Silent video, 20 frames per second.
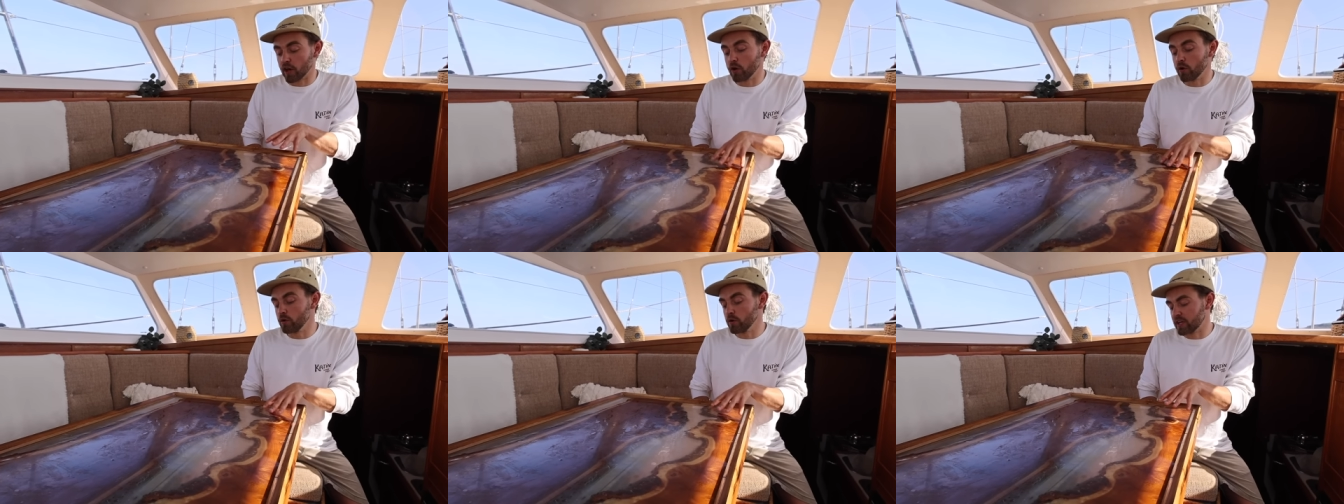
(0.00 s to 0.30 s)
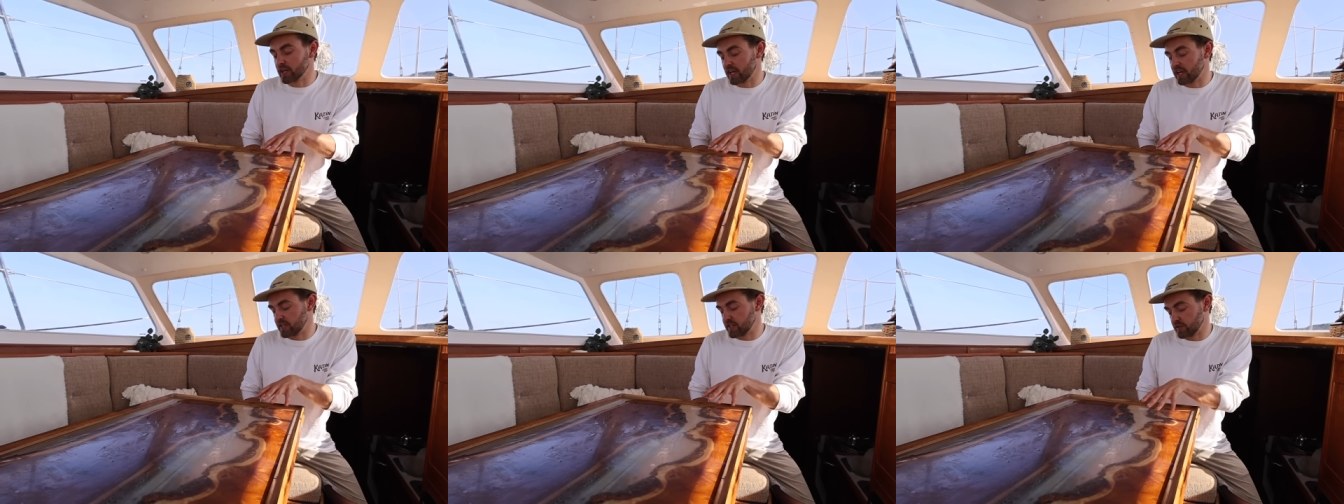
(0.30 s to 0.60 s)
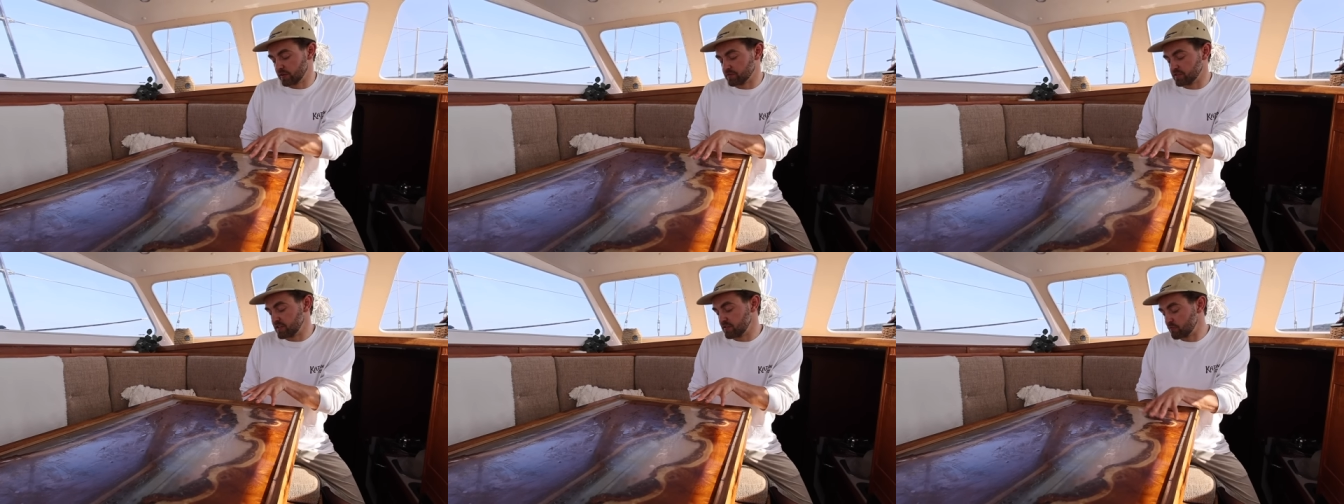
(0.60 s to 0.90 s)
oak and
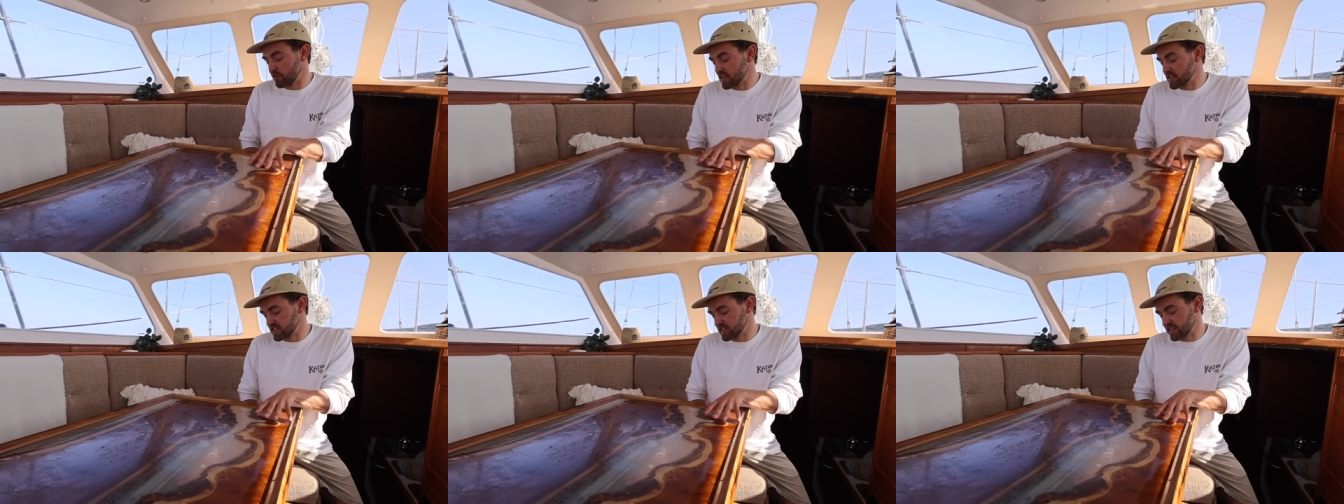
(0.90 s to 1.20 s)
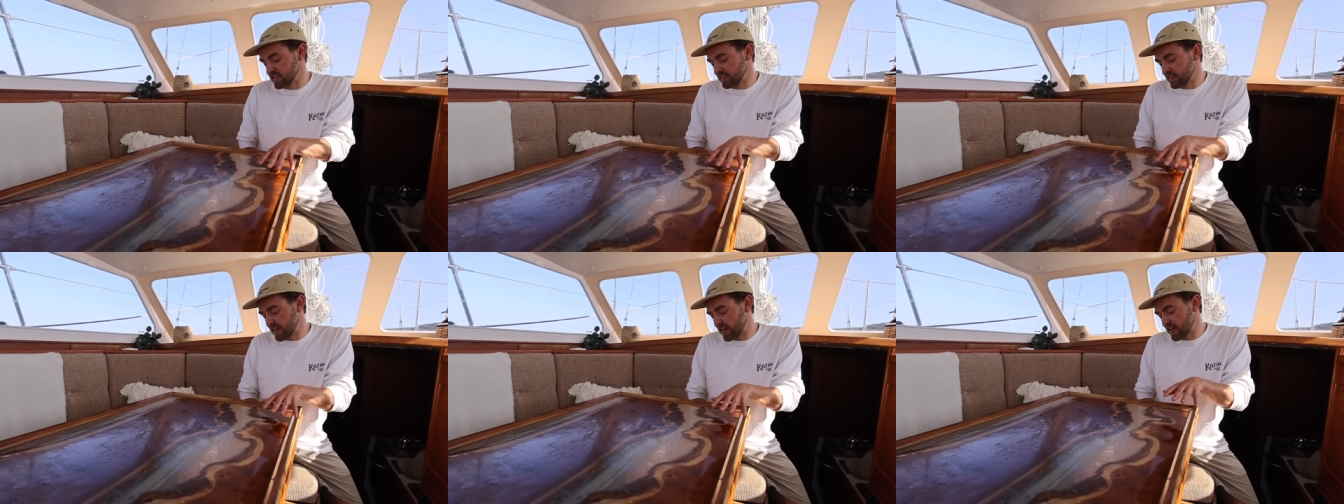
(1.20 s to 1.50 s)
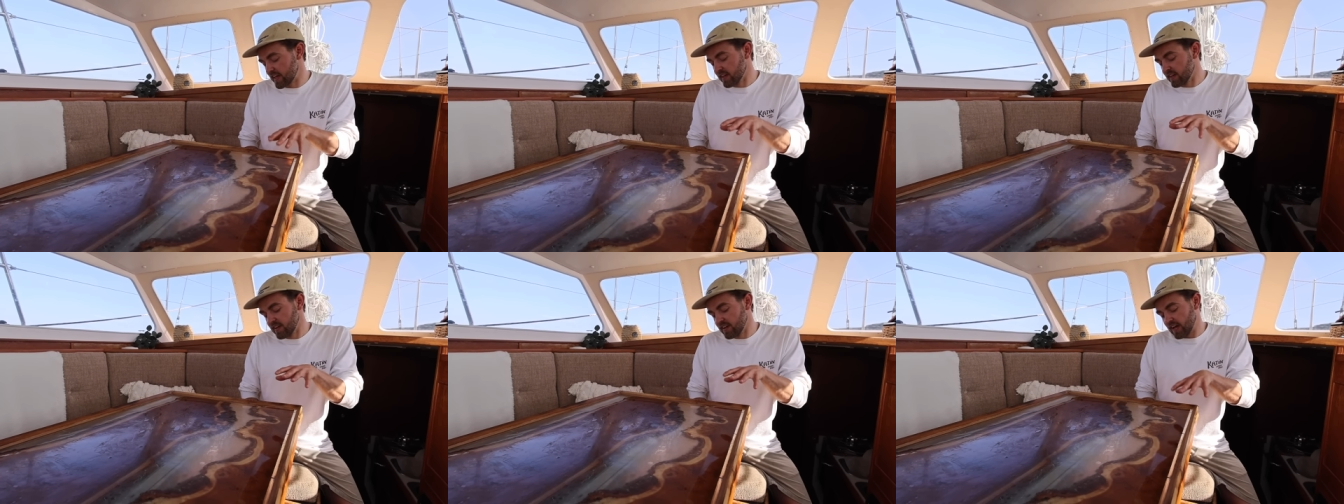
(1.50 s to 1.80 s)
obviously resin in
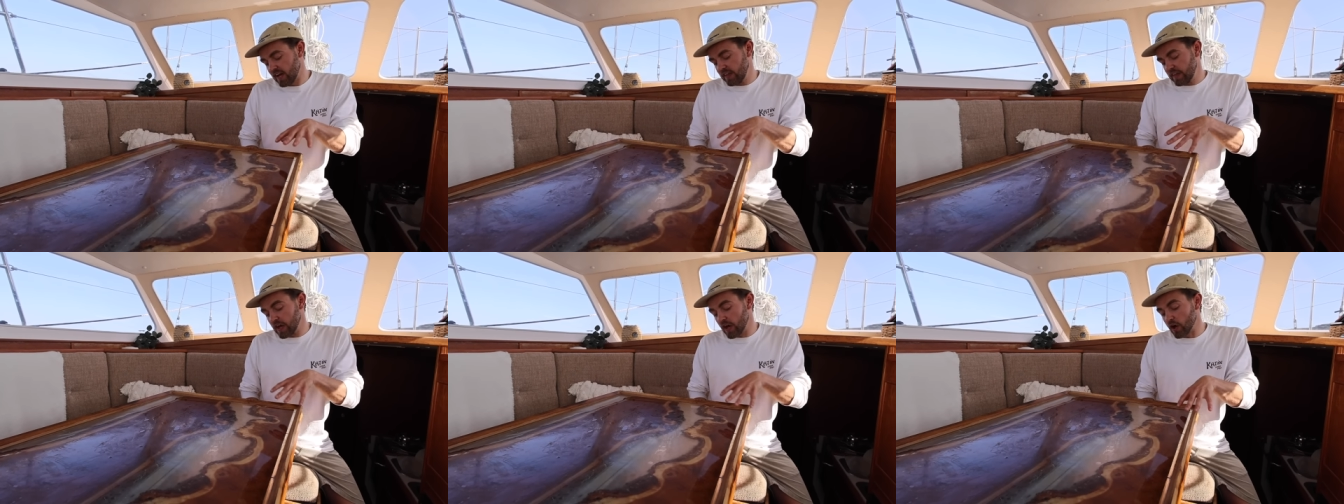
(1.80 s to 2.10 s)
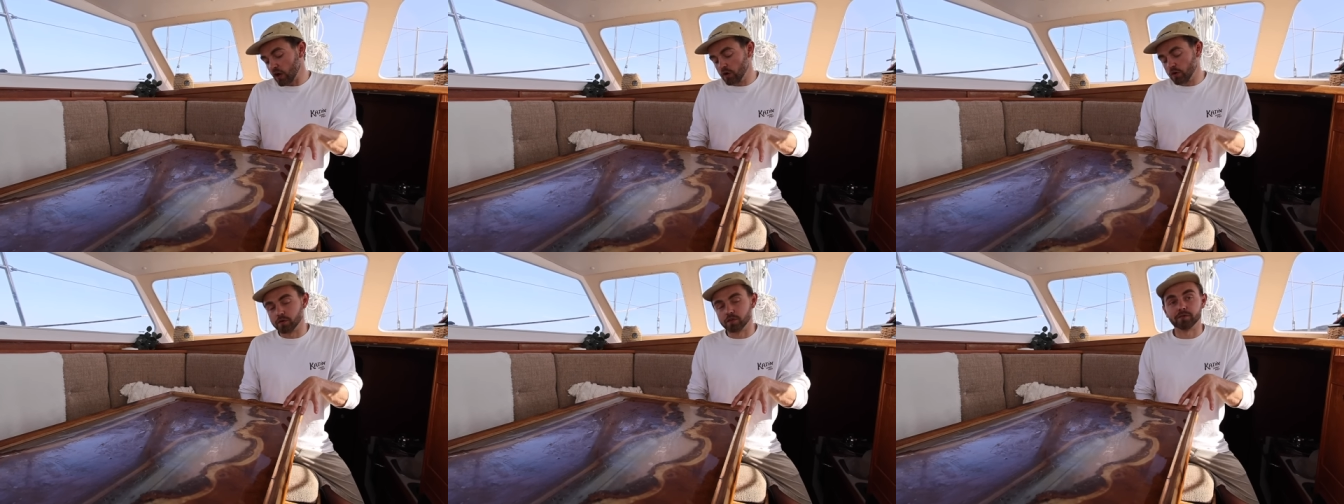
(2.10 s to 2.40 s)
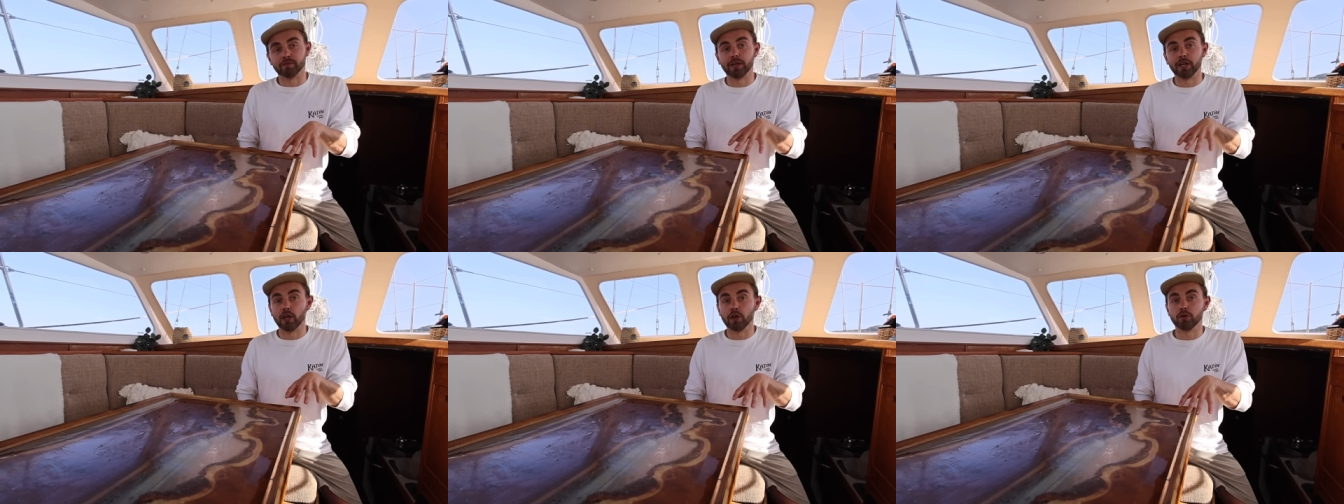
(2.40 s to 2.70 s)
there. And the oak was
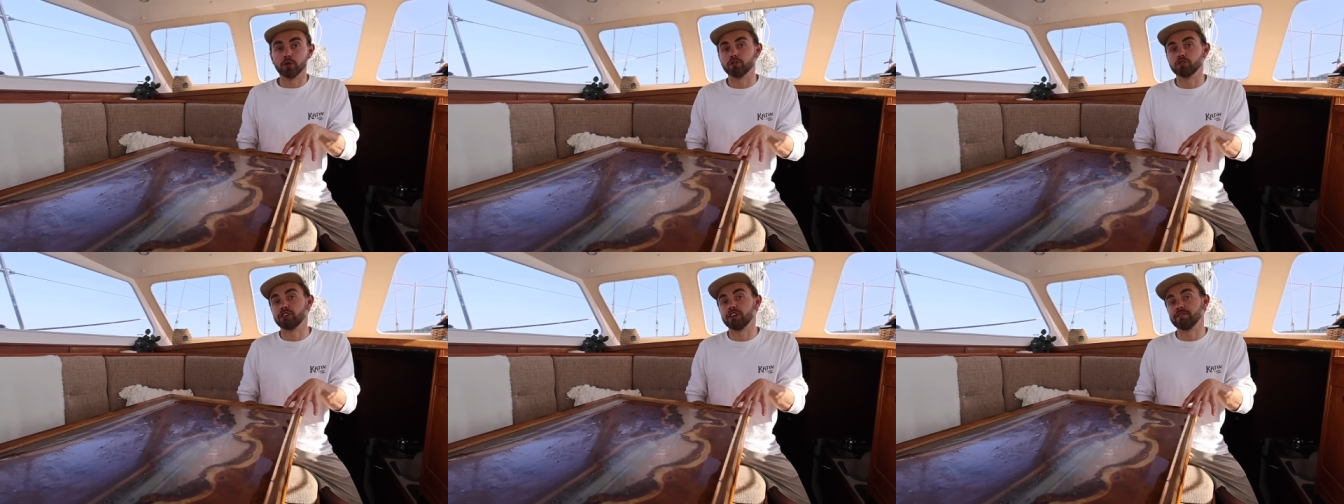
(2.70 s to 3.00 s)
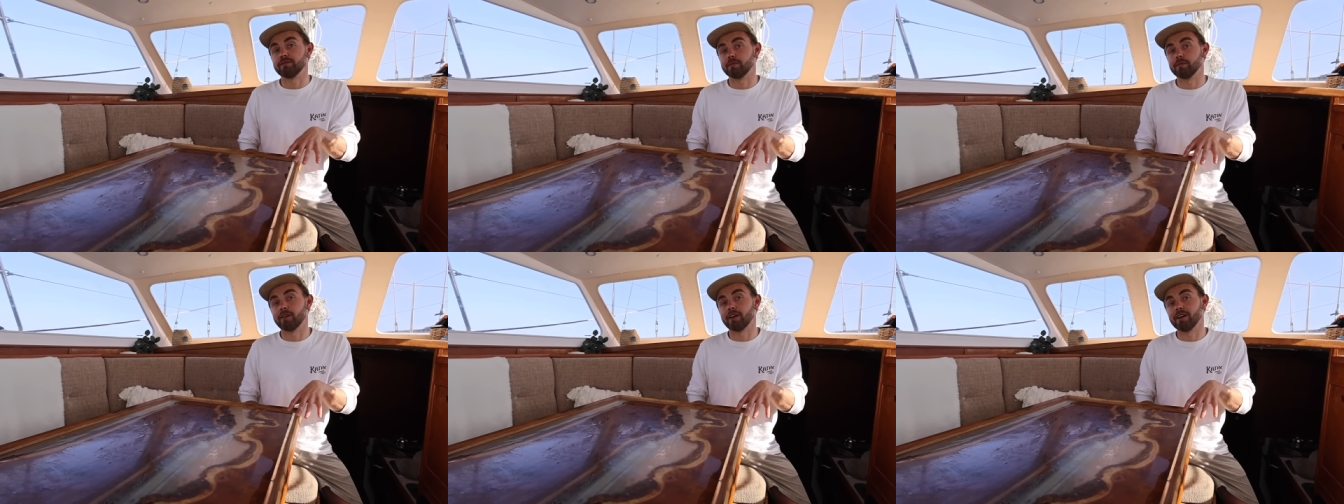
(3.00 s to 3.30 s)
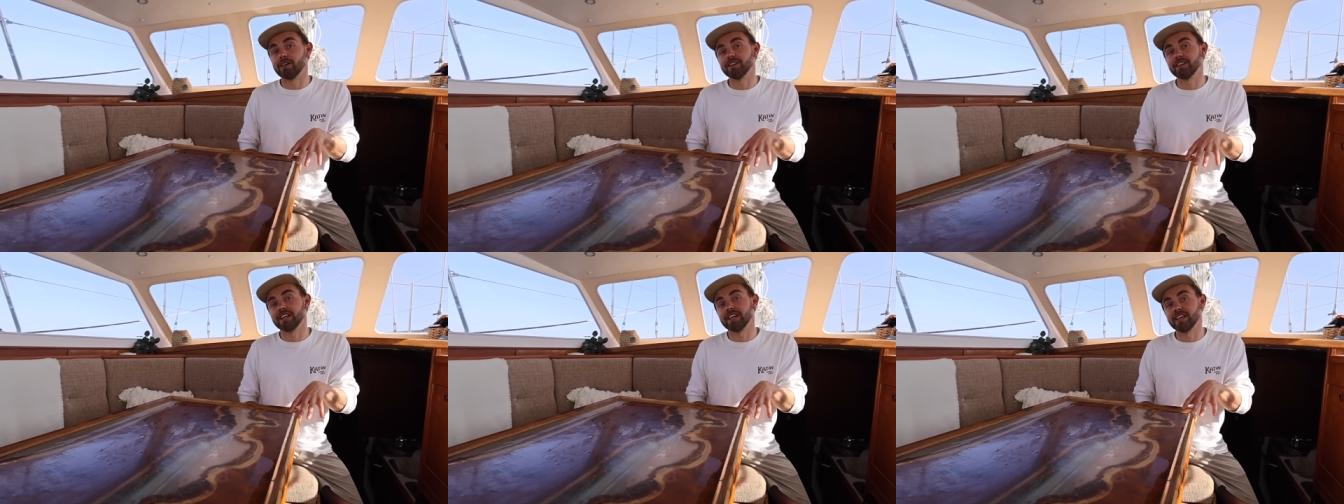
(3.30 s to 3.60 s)
from a local tree from
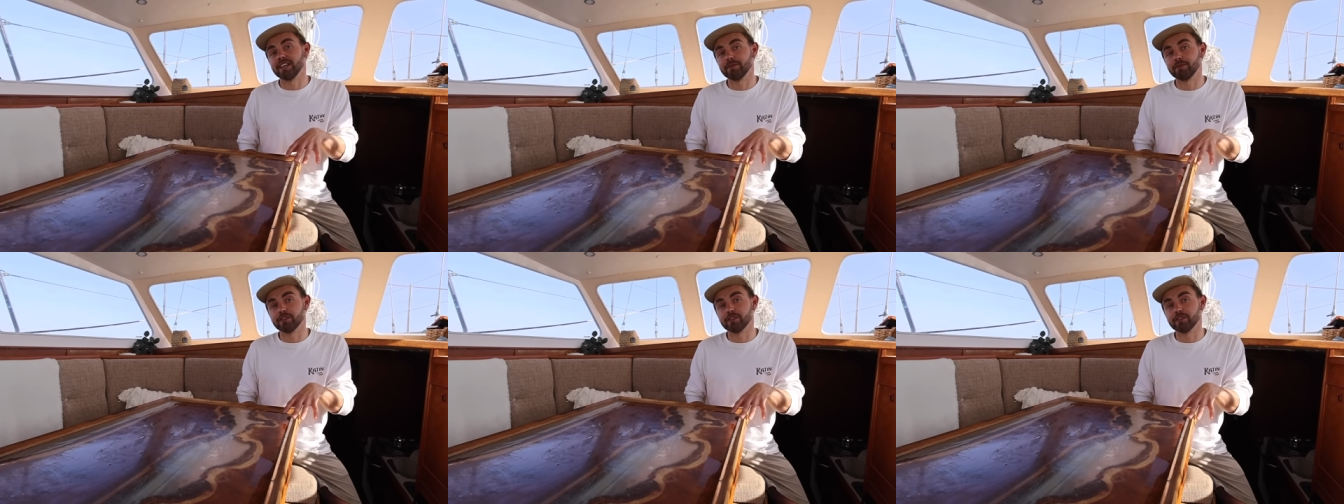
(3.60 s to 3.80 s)
around here,